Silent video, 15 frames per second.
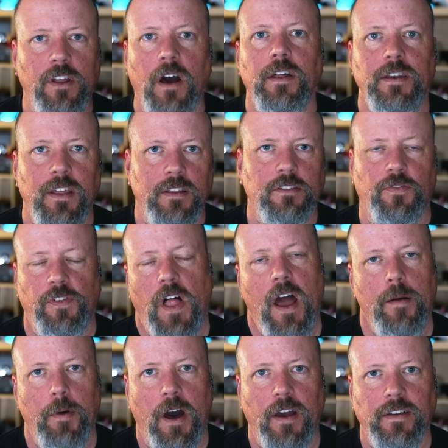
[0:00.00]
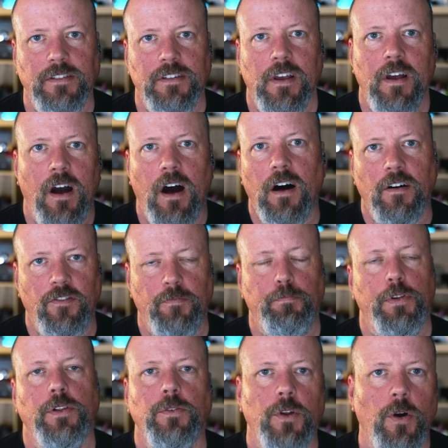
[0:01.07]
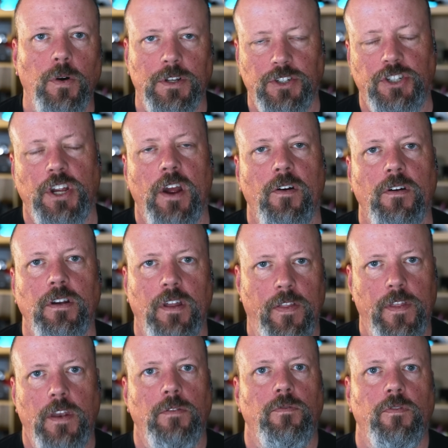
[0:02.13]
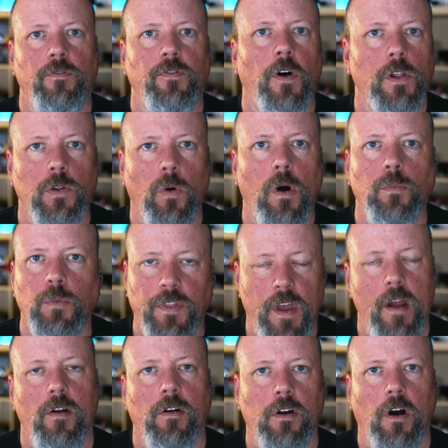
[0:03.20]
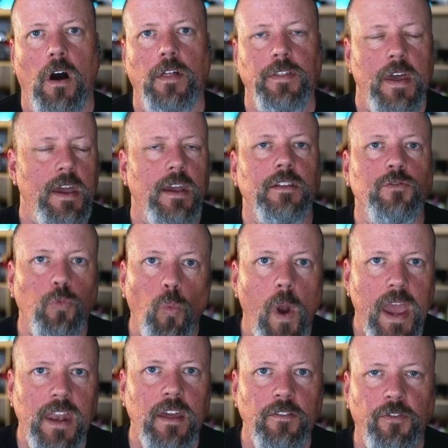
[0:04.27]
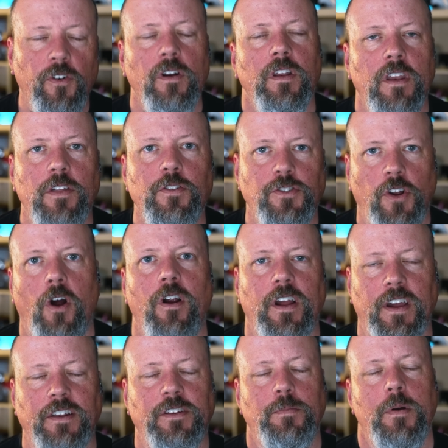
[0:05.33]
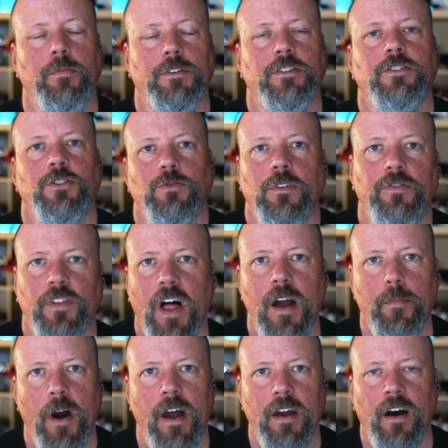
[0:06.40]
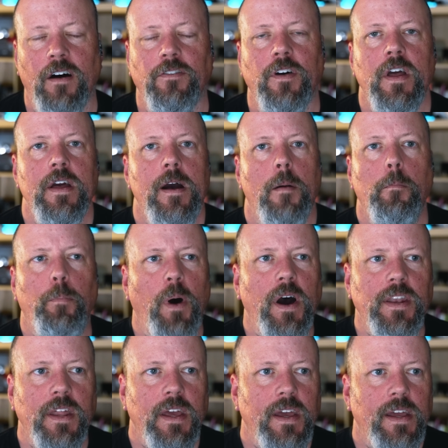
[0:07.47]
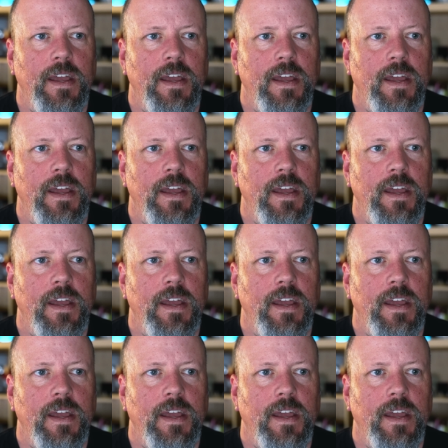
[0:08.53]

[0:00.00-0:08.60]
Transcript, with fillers: done its flybys of Pluto and Charon and then follow on with Arrokoth. It's waiting for another target to be able to do a flyby of, but